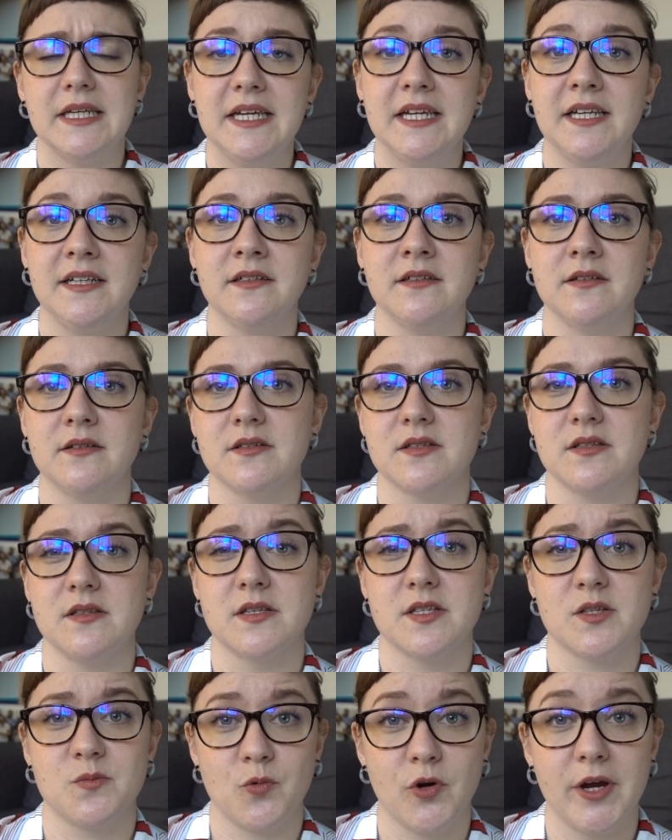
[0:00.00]
In the
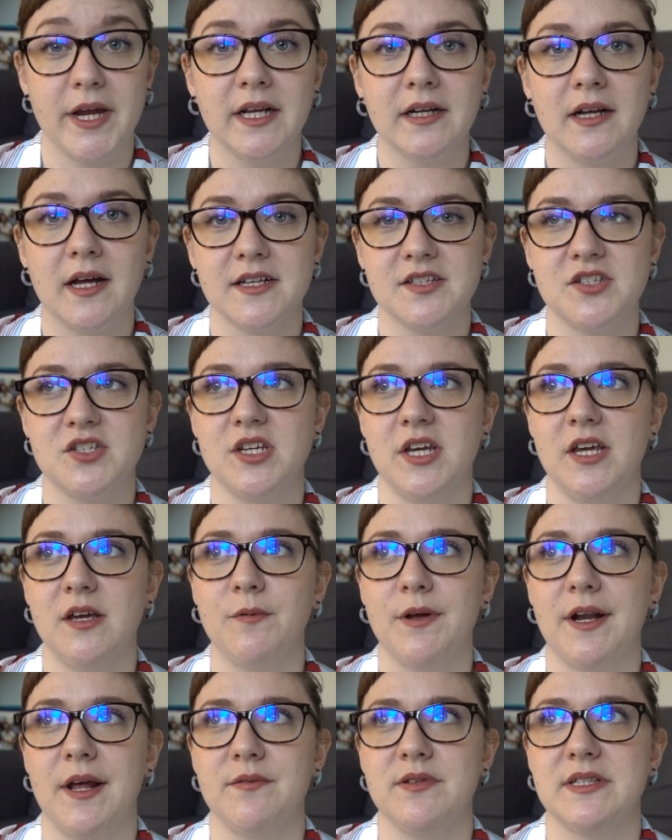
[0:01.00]
spring last year,
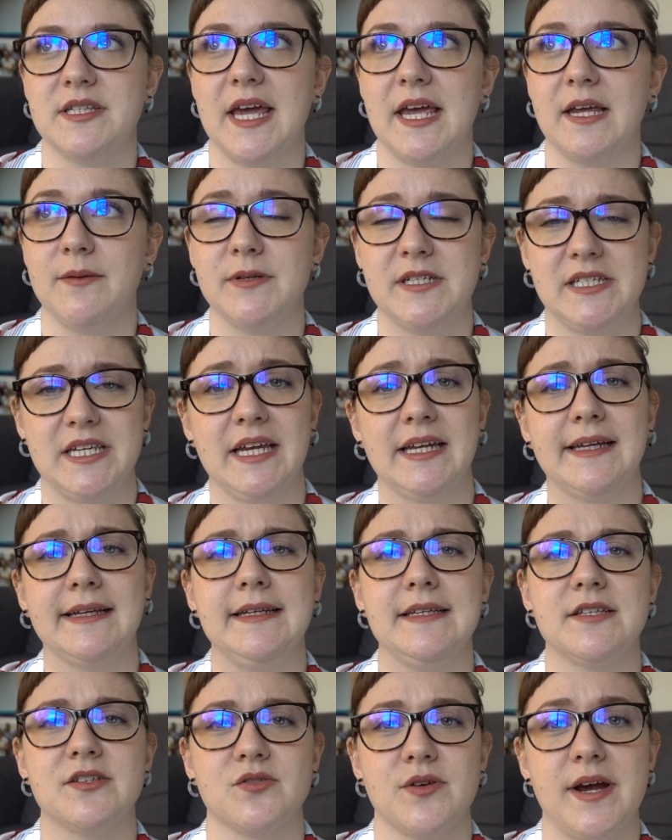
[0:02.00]
when I was getting
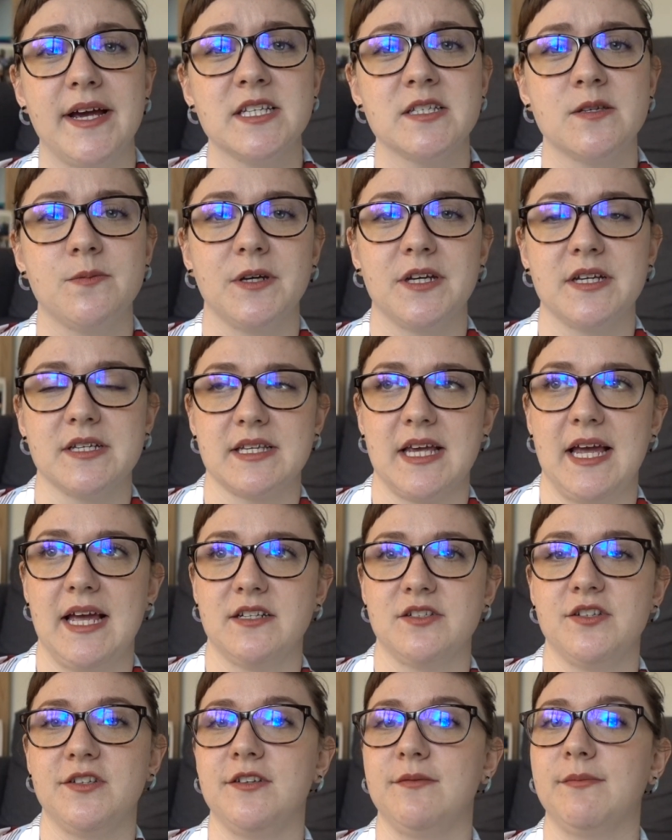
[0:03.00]
particularly stressed because I
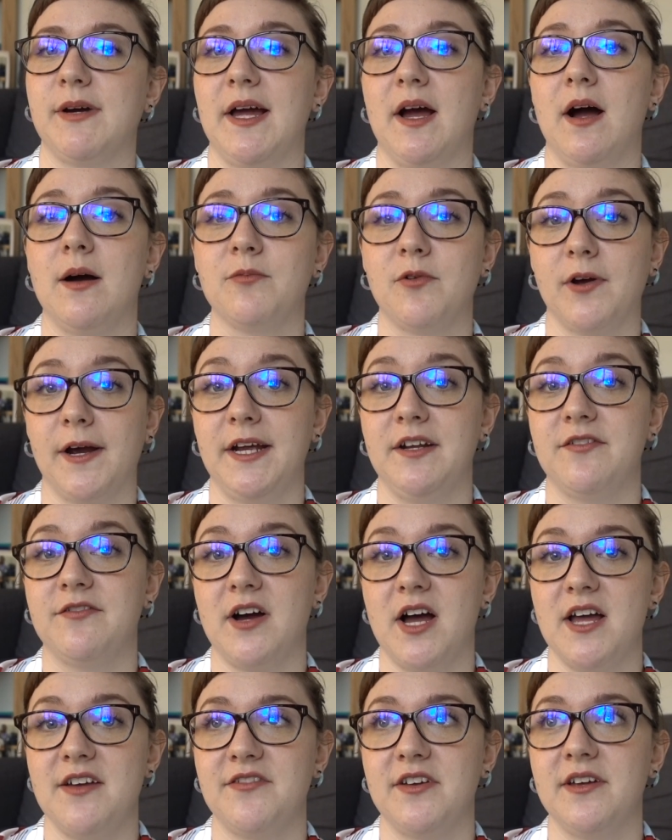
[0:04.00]
had to do my upgrade
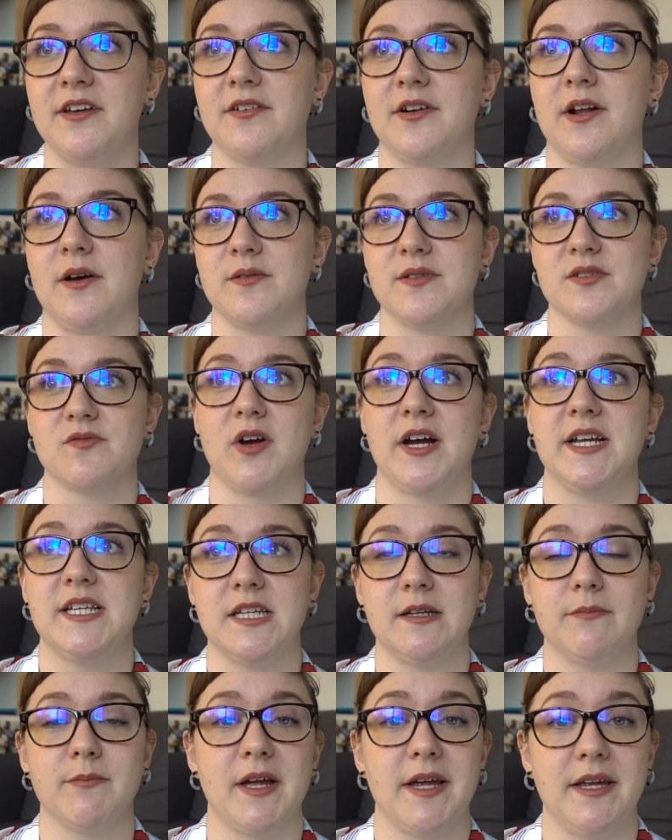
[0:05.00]
viva and I was
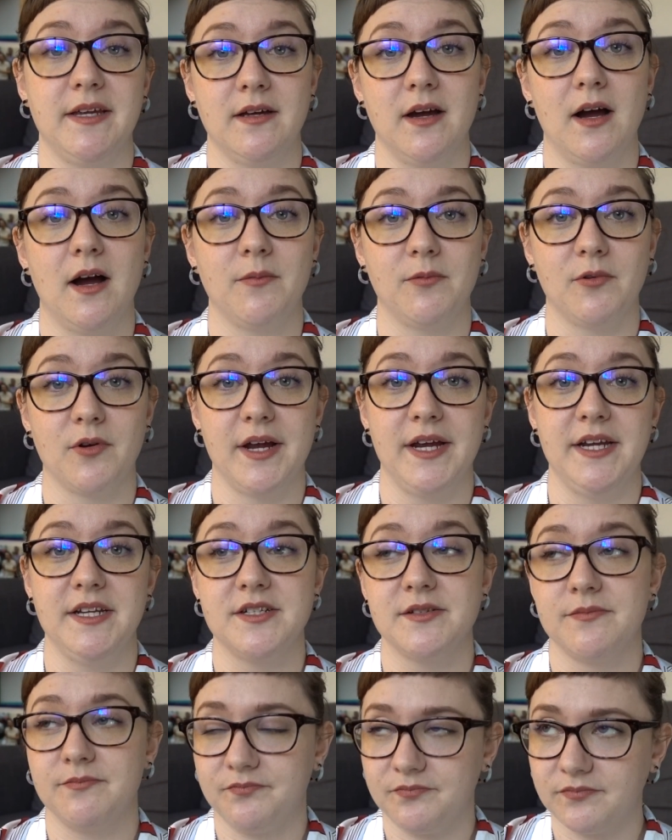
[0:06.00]
writing my upgrade